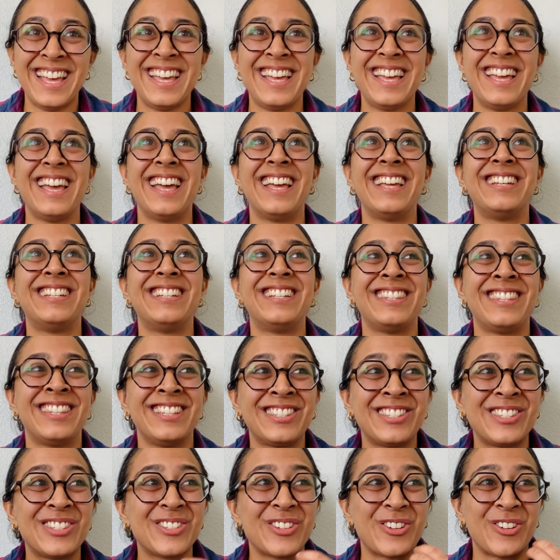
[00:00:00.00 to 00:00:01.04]
And
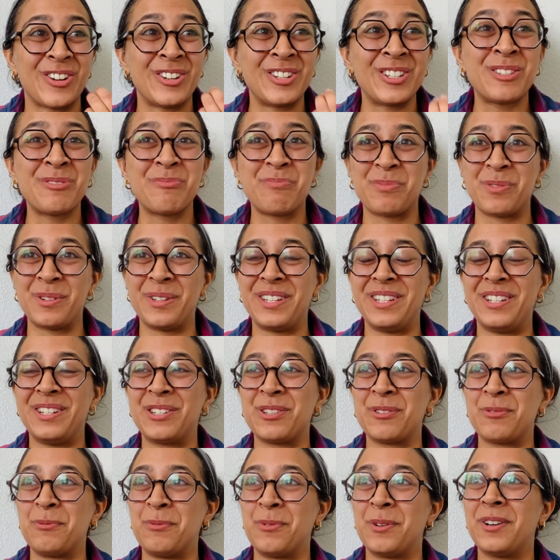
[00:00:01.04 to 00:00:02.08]
this is hard to put
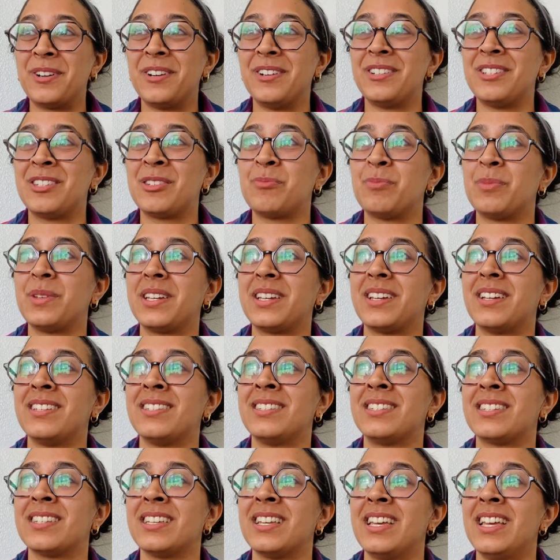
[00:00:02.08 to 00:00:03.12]
into words
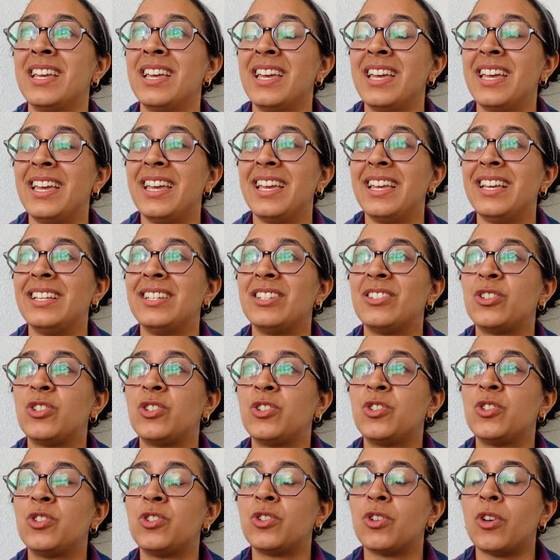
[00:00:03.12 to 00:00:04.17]
because it's
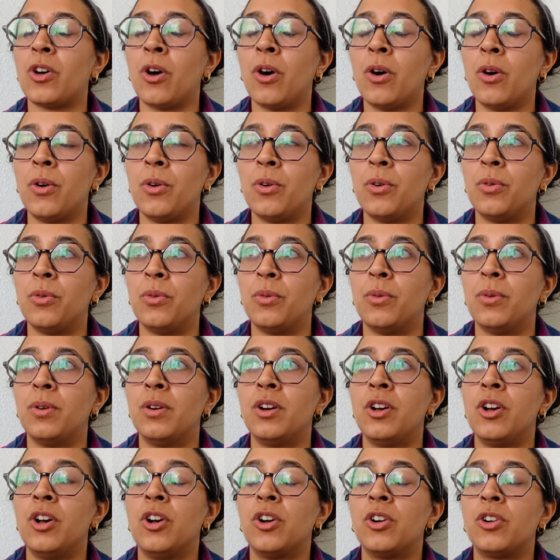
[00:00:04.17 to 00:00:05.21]
so
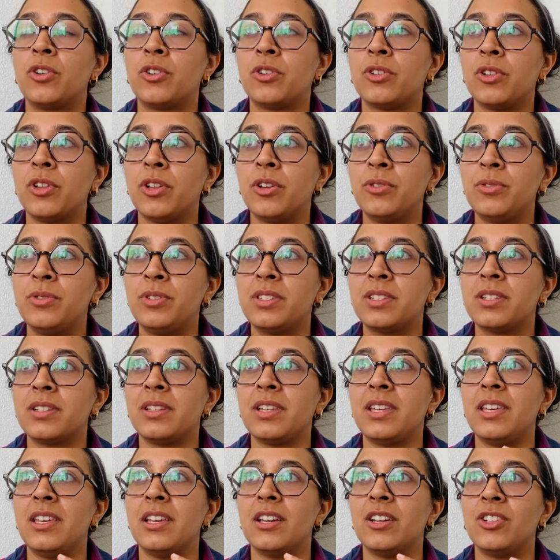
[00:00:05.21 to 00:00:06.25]

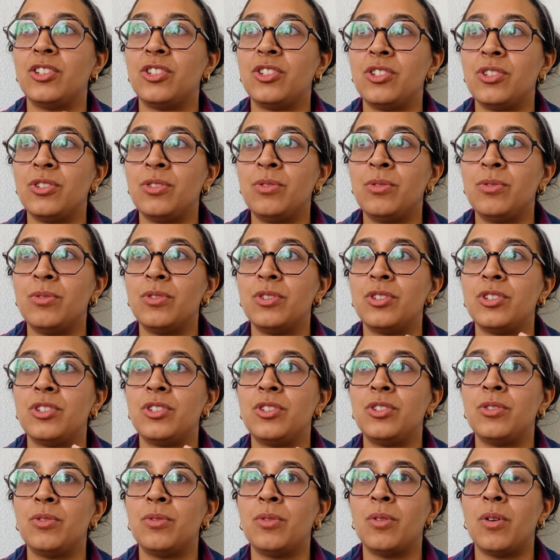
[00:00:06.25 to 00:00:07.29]
closely attuned
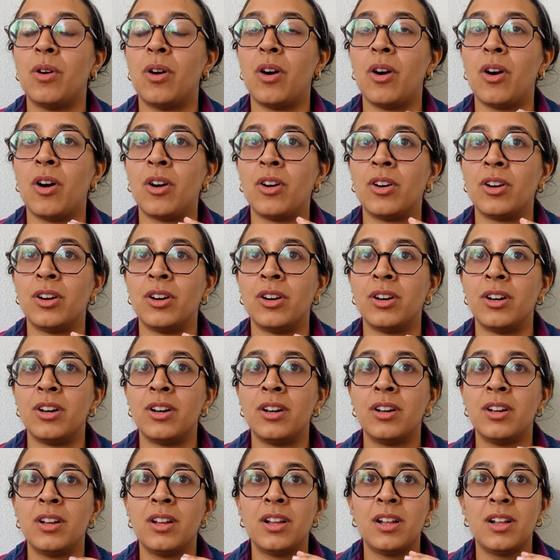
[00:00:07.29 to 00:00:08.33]
to our
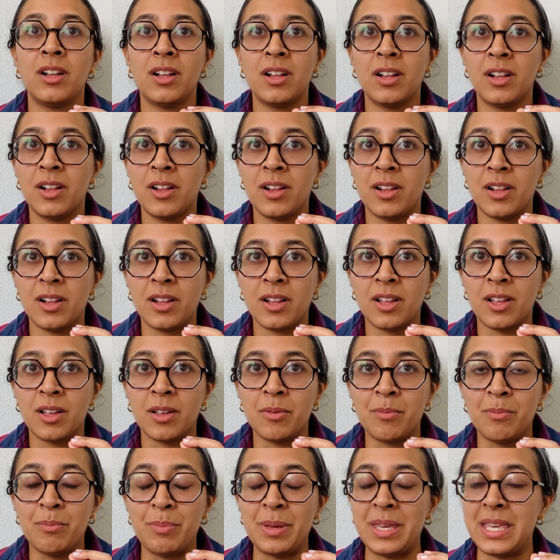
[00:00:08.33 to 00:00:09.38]

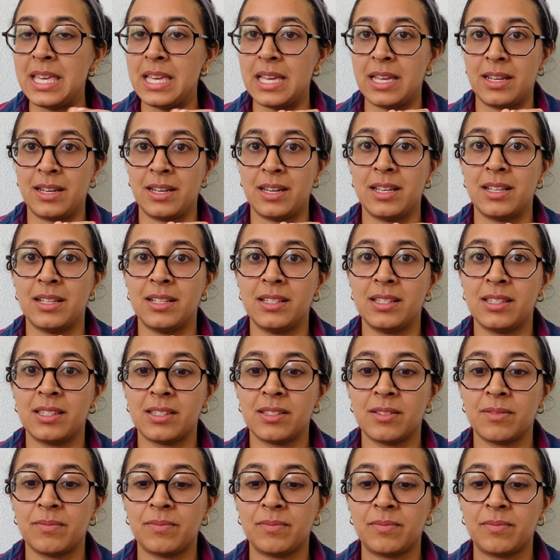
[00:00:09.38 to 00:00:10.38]
beingness,